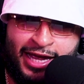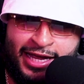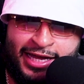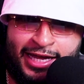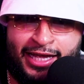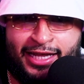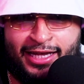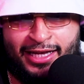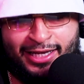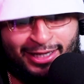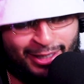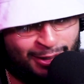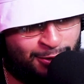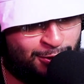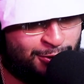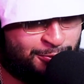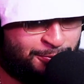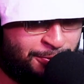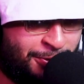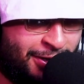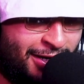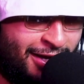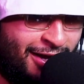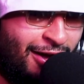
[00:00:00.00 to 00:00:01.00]
Yeah, he was
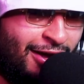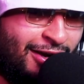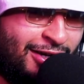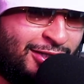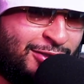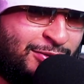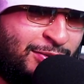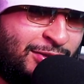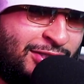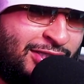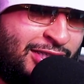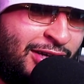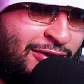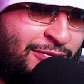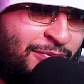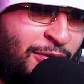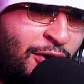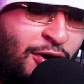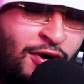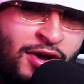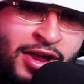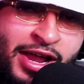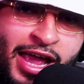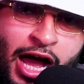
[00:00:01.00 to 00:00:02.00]
pretty honest with stuff, bro.
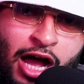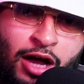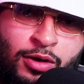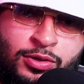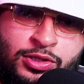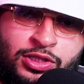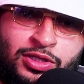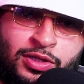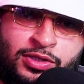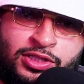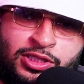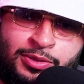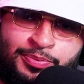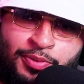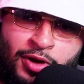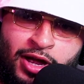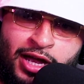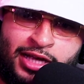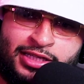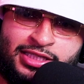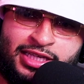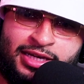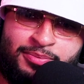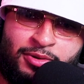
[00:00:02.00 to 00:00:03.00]
I was so
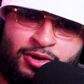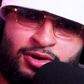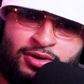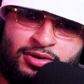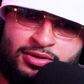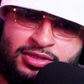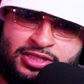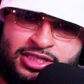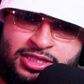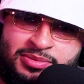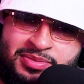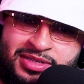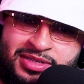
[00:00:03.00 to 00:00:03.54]
surprised, like, bro, she be